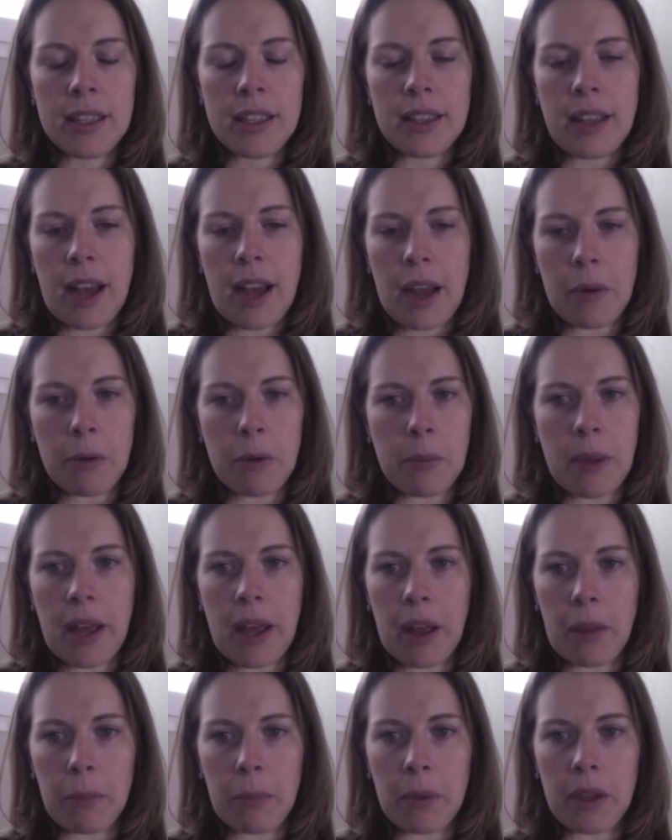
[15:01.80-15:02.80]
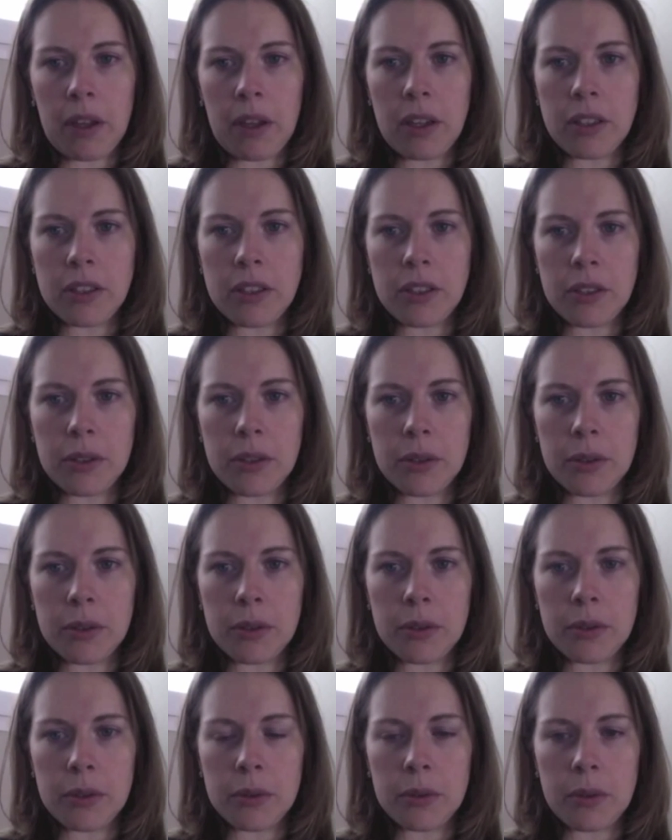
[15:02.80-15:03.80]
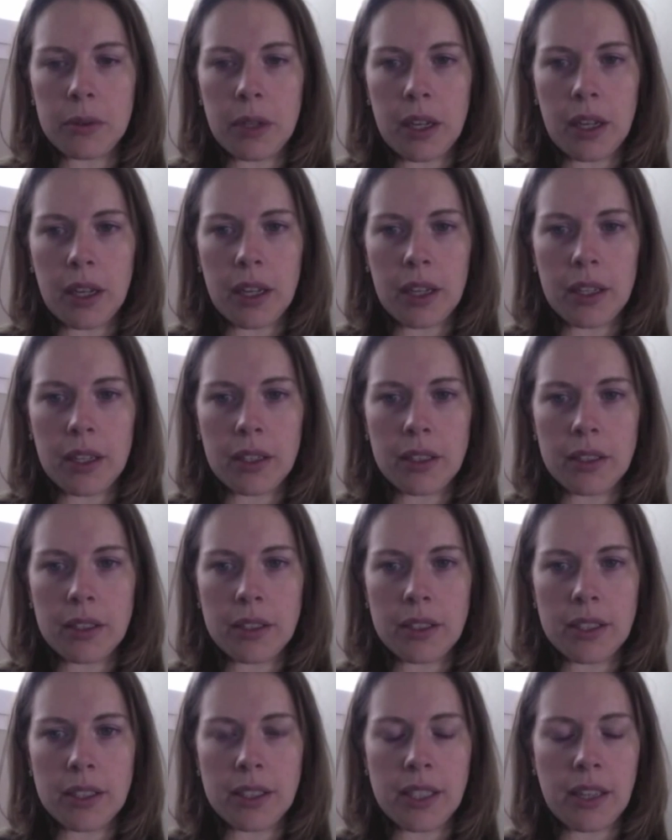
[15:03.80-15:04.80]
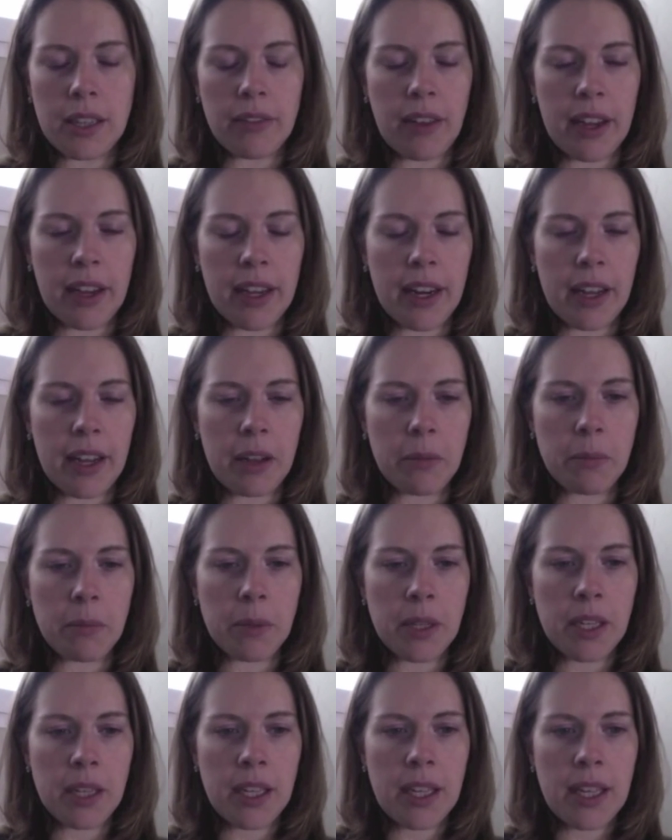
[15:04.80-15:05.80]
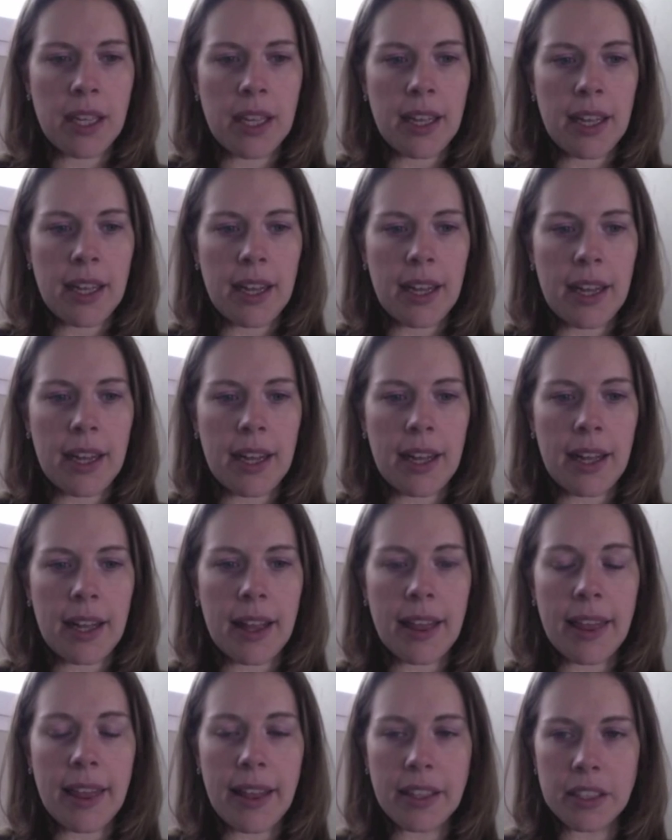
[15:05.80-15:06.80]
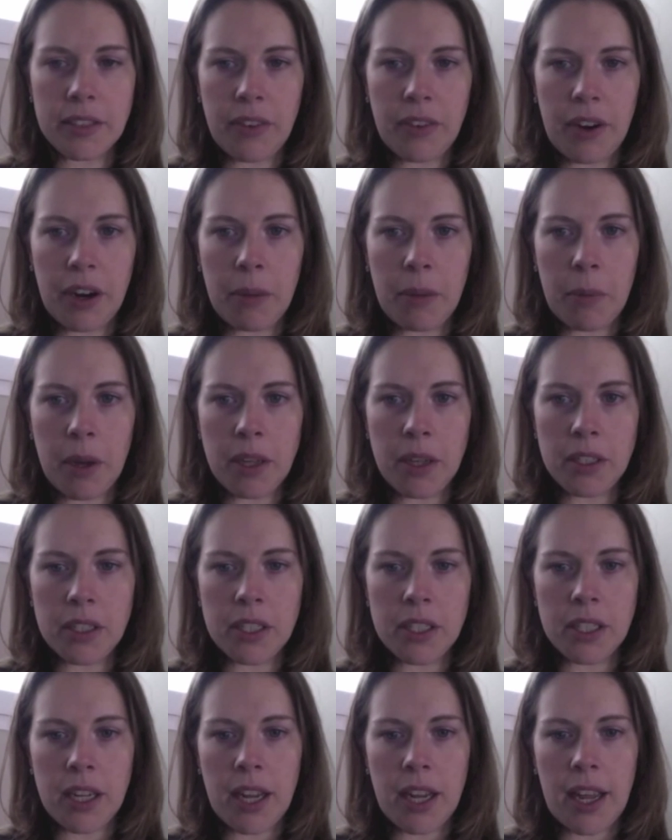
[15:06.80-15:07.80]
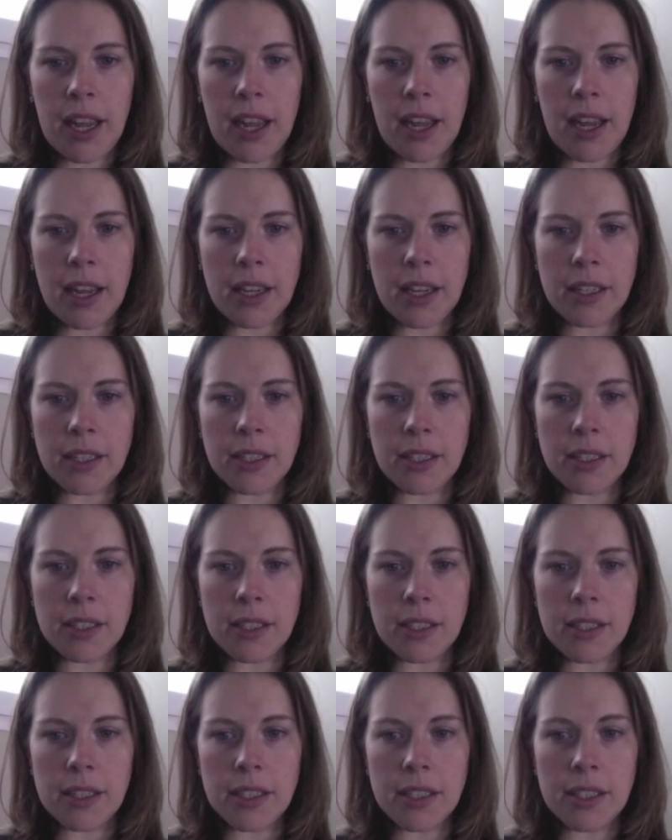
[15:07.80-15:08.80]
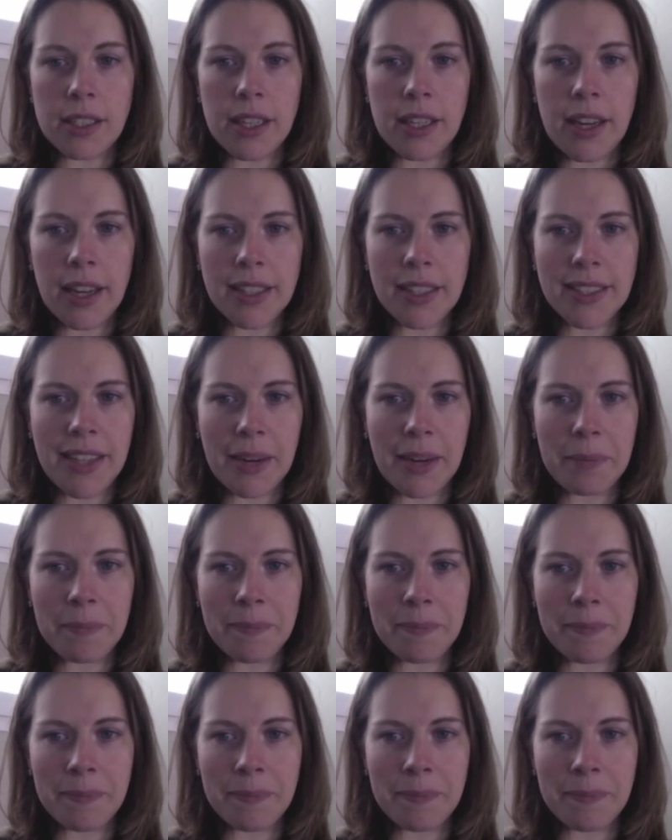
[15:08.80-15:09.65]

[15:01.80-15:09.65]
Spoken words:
I would be happy to see if I could help. Thanks very much, and see you next time.